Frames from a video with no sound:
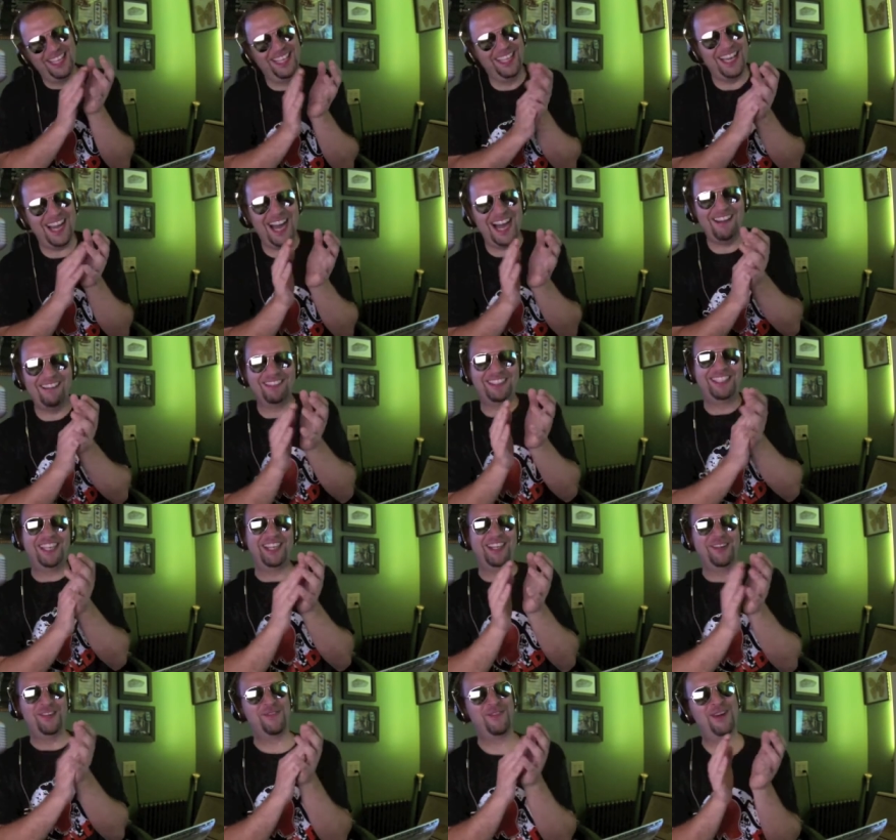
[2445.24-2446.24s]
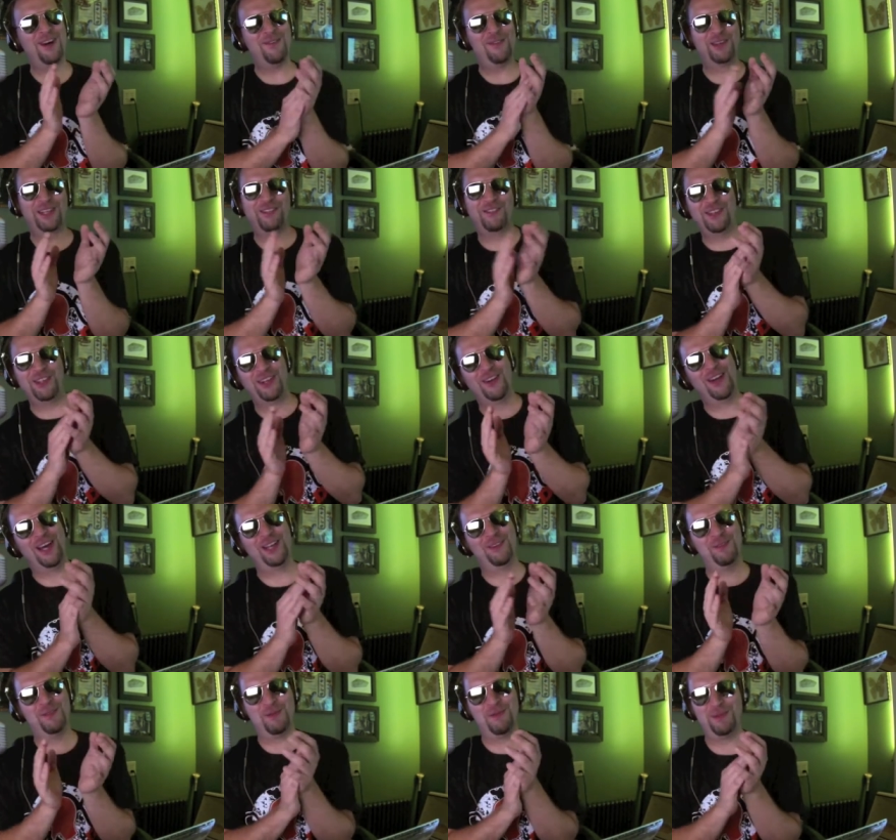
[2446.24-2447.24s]
I'll tell you, Braam, we're giving you a
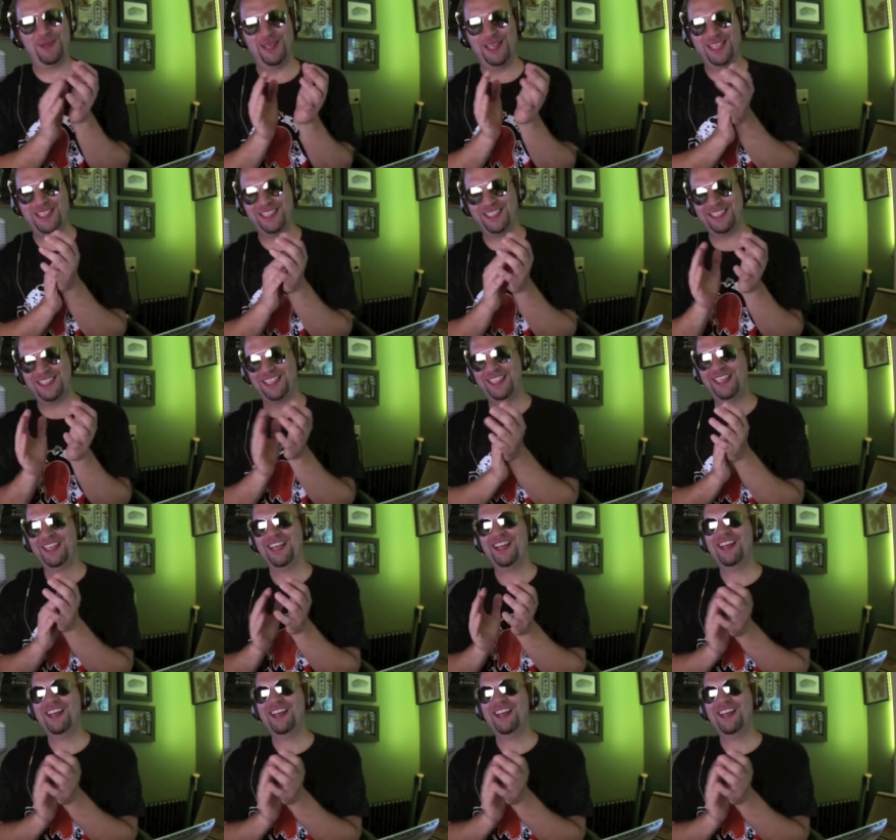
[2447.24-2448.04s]
round of applause here.